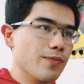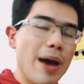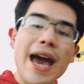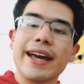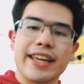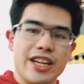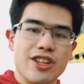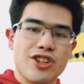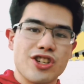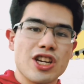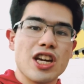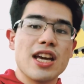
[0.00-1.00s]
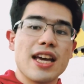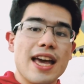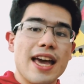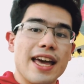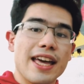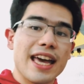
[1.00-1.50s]
package,
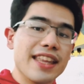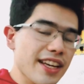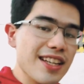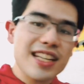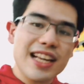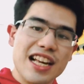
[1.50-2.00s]
it doesn't